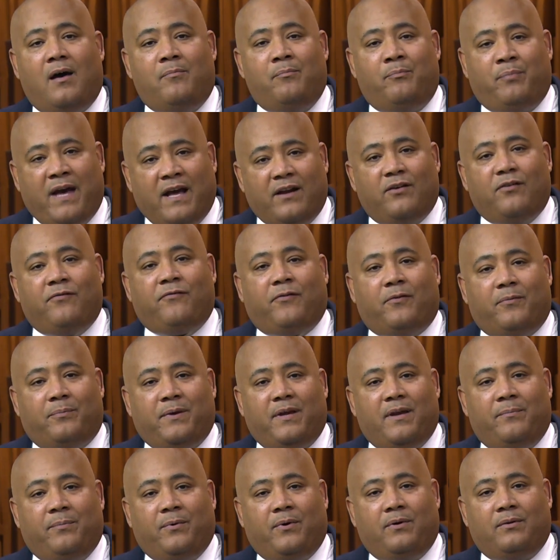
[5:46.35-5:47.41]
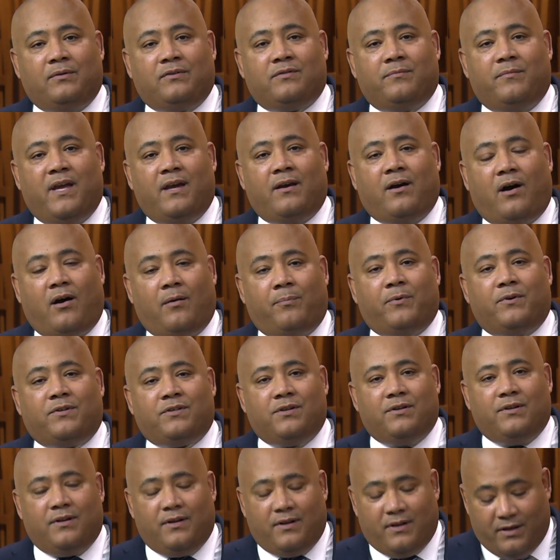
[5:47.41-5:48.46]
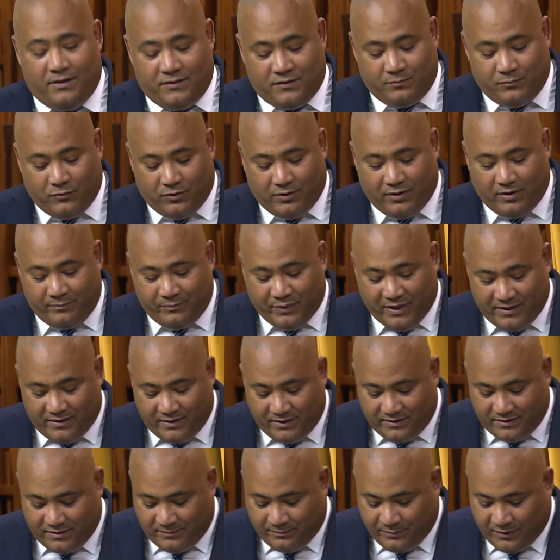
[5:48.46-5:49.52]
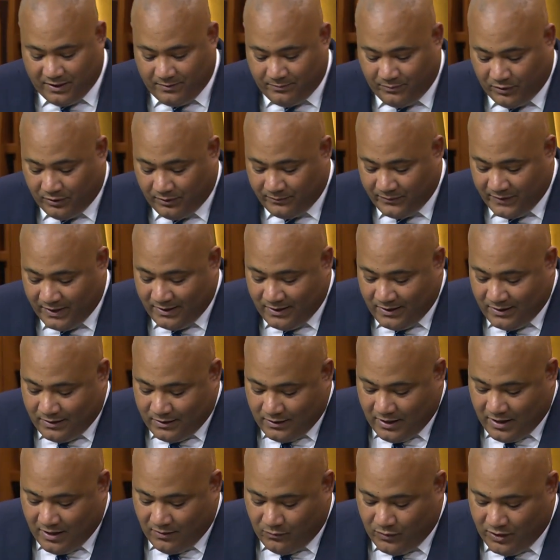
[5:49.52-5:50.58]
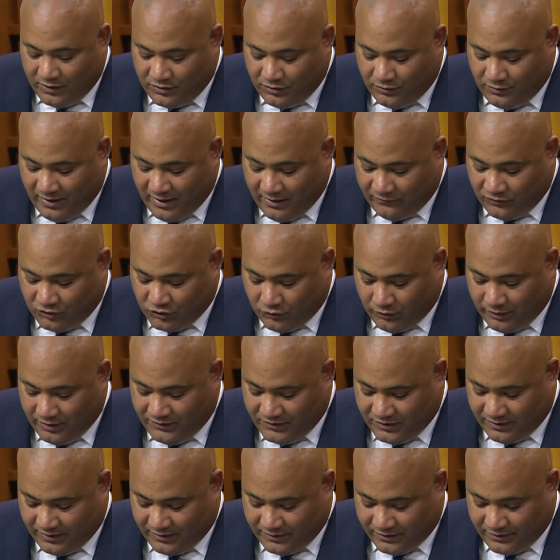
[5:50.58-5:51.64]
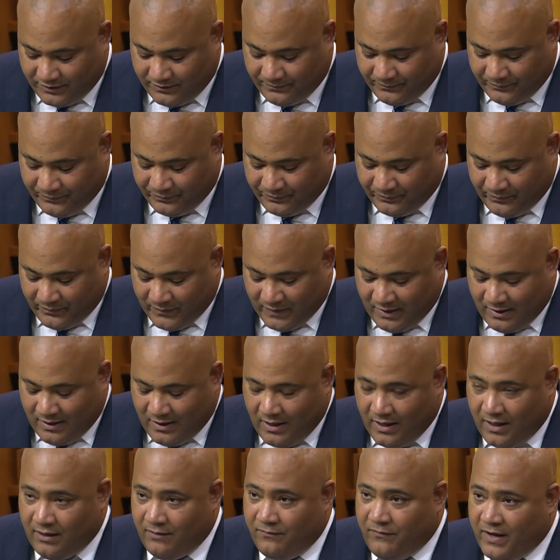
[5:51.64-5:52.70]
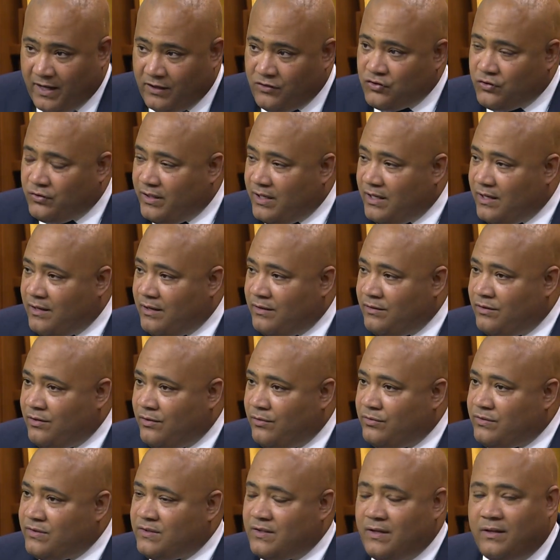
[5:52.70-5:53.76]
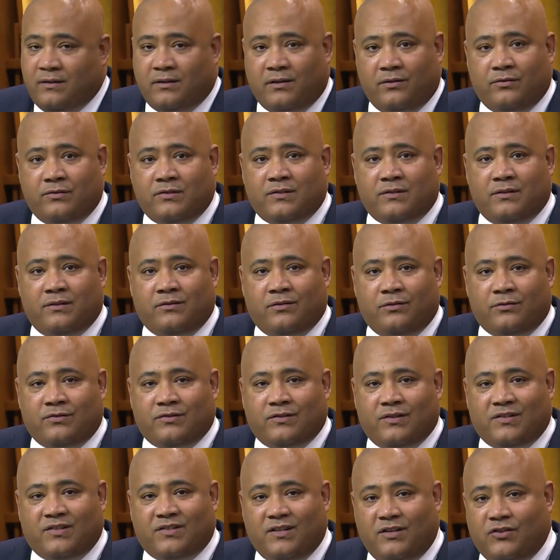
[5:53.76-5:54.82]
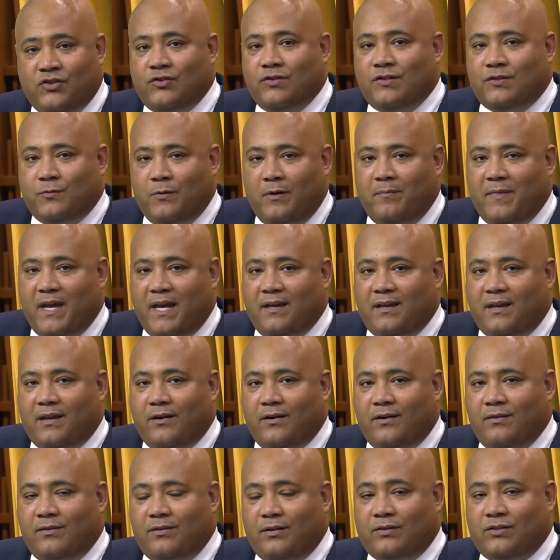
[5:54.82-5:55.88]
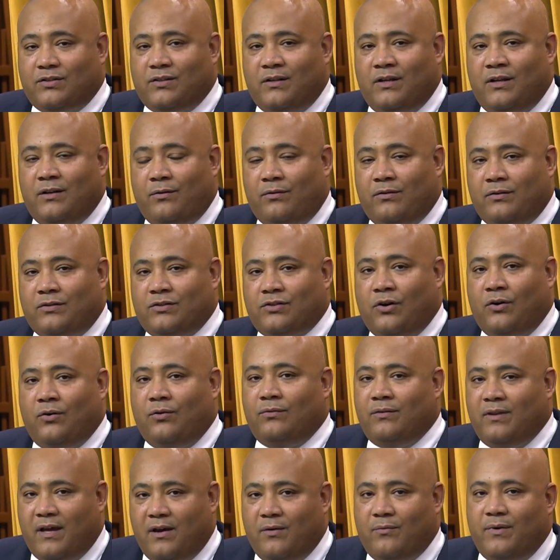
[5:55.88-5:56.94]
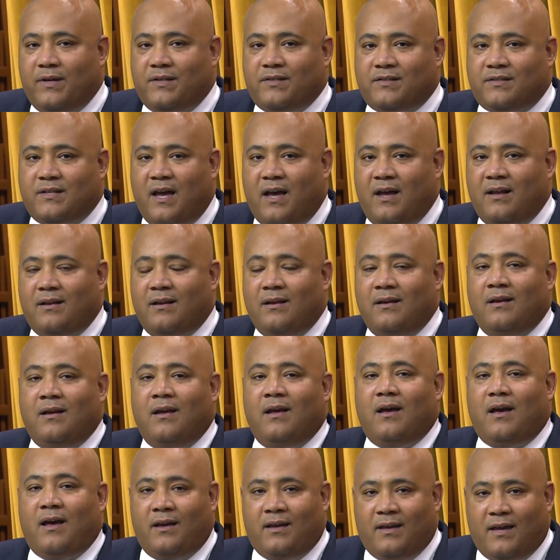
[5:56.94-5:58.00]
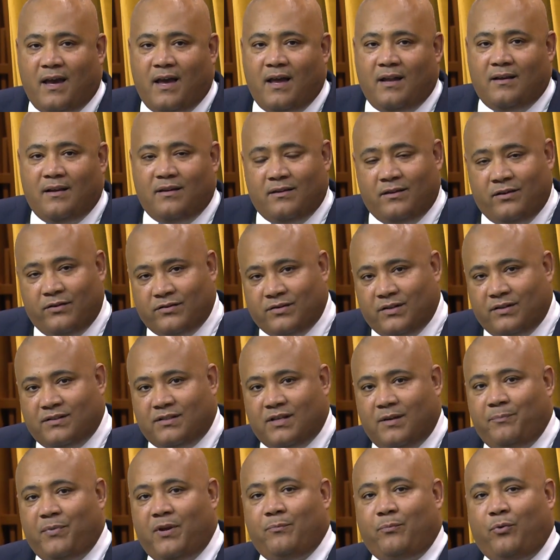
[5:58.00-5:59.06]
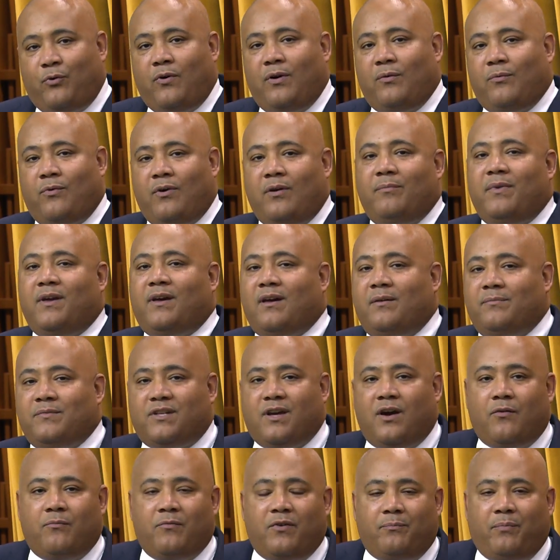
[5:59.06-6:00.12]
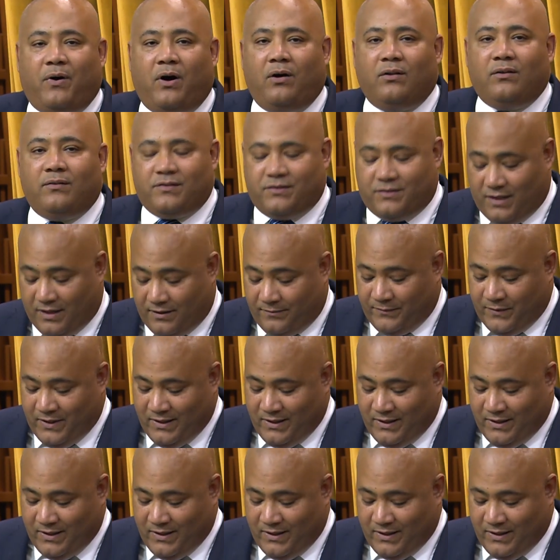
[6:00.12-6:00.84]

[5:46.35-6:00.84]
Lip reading: better for people, to make opportunities more abundant to people. And we do have choices. And eventually, those decisions we make here, the tone that we set, again, there's a tipping point where it becomes government policy.